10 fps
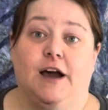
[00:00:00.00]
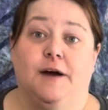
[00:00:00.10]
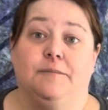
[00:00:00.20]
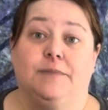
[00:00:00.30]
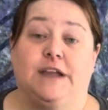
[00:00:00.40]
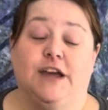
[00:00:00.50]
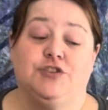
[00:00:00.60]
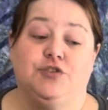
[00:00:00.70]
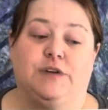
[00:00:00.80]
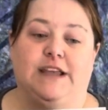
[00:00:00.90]

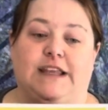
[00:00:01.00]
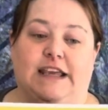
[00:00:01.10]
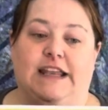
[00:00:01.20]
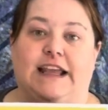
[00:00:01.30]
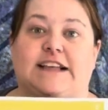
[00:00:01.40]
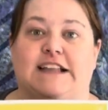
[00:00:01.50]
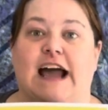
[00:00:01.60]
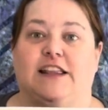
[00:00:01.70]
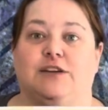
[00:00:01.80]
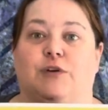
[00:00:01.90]
because you can get
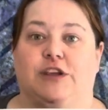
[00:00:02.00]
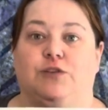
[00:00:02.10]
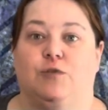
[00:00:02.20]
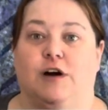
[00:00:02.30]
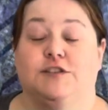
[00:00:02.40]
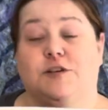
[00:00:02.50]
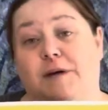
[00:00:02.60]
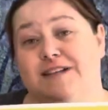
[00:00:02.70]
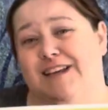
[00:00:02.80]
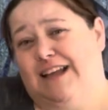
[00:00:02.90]
exactly what you want. So
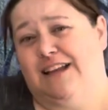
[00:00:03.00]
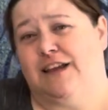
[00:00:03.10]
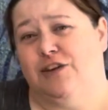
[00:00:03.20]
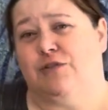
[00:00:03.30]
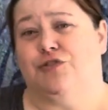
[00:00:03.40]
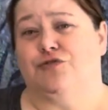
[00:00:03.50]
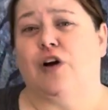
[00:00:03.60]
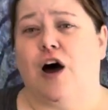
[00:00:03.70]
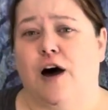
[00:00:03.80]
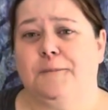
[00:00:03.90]
basically anything you can
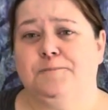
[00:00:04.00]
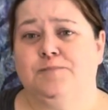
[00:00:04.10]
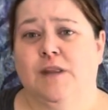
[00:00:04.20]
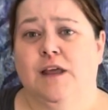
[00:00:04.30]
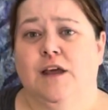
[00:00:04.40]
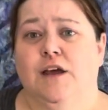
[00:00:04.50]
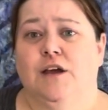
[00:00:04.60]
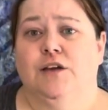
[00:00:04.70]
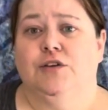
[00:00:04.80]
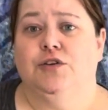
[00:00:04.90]
draw,
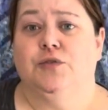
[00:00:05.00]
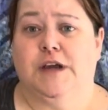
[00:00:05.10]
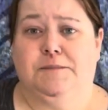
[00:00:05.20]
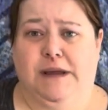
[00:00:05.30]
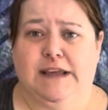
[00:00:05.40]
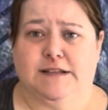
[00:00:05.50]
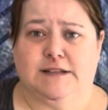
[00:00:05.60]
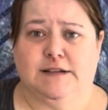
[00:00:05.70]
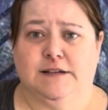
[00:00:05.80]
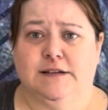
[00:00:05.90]
you can
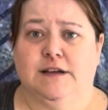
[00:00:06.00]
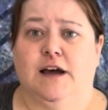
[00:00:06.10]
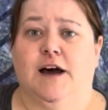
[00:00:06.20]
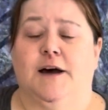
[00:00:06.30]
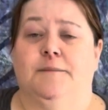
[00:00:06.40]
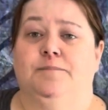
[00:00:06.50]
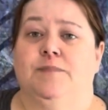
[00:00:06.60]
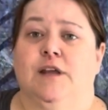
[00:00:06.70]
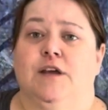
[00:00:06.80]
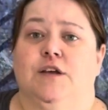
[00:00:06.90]
piece.
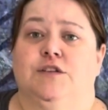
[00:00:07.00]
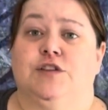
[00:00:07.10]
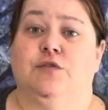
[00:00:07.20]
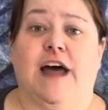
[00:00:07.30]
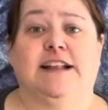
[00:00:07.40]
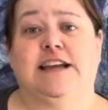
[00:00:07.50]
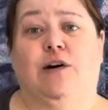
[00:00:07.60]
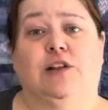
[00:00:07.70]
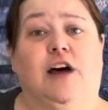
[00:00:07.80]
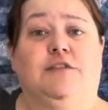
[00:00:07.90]
So that's how
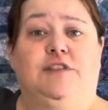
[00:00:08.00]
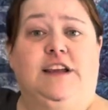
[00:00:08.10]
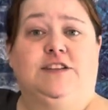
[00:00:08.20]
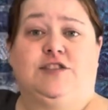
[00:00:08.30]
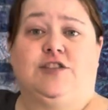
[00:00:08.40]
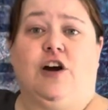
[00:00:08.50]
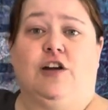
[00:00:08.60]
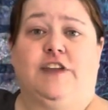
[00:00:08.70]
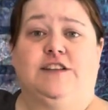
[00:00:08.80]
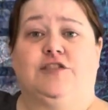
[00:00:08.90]
a lot of these
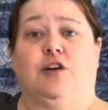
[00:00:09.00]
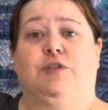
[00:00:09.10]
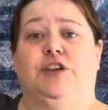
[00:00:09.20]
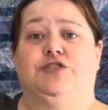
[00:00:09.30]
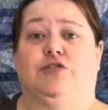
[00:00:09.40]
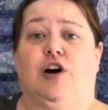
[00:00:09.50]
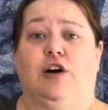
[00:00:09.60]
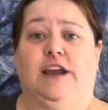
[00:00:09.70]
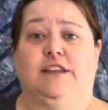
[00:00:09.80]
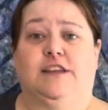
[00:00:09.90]
start. They start with a
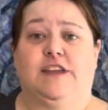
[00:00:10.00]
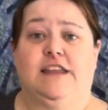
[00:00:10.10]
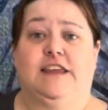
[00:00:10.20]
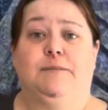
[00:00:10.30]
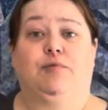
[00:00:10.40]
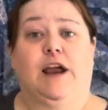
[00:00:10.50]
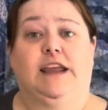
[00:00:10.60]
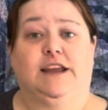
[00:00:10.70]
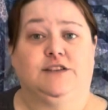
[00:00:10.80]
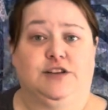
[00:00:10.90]
drawing that they then break
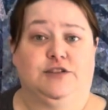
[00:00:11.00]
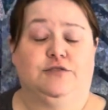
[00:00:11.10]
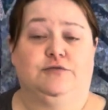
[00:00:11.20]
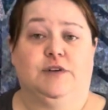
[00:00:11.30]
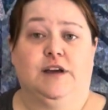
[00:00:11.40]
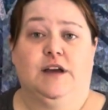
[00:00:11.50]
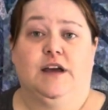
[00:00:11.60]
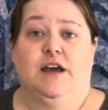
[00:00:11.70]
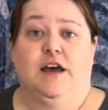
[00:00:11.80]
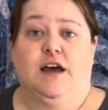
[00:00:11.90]
into
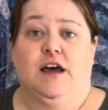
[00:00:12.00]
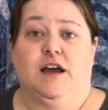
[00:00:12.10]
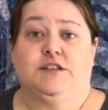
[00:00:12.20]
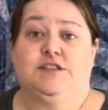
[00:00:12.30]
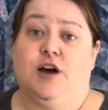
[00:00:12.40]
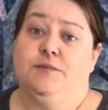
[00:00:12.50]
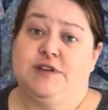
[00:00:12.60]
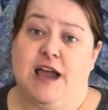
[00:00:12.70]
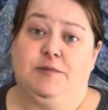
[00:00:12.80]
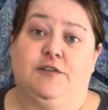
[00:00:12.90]
some
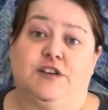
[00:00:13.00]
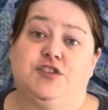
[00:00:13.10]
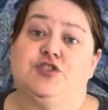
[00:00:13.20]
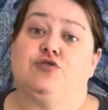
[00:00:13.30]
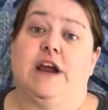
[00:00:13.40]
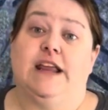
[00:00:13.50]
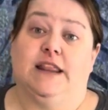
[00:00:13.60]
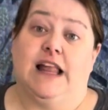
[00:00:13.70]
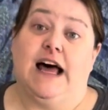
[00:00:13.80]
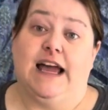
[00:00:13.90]
type of a straight
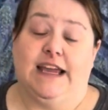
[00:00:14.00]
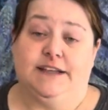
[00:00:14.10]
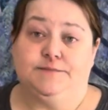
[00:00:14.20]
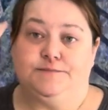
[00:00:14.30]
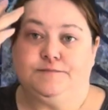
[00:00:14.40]
line